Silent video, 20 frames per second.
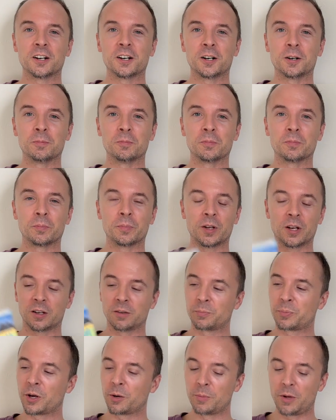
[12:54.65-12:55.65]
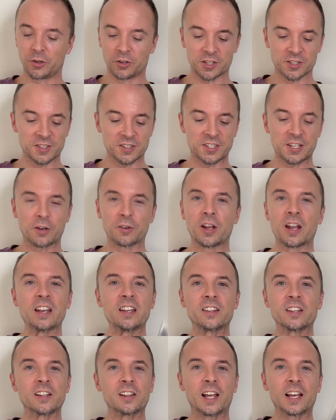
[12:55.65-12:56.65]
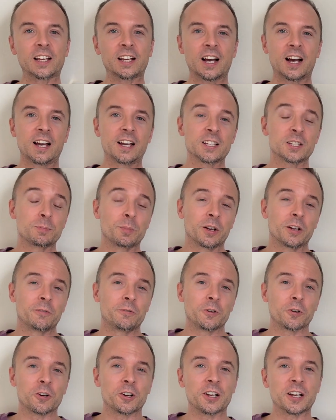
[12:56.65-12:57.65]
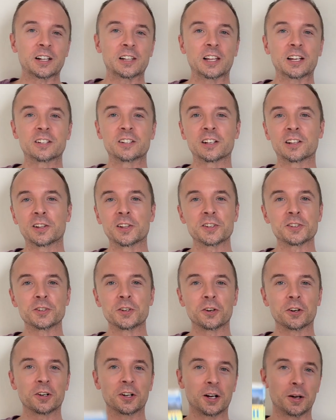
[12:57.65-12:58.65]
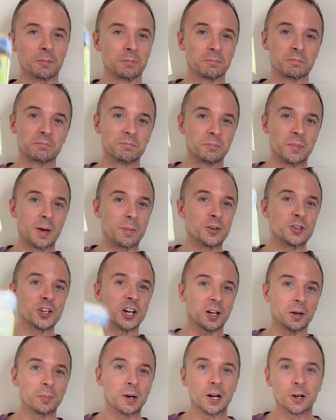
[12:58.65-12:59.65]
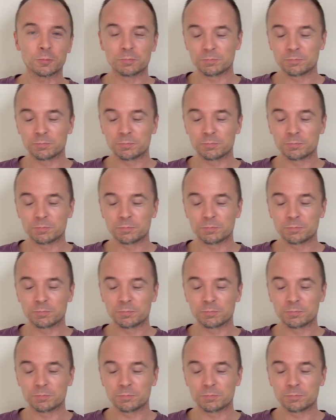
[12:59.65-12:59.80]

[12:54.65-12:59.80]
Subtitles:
Pellmell doesn't sound anything like Kyuss, but if you're an eclectic listener, maybe check them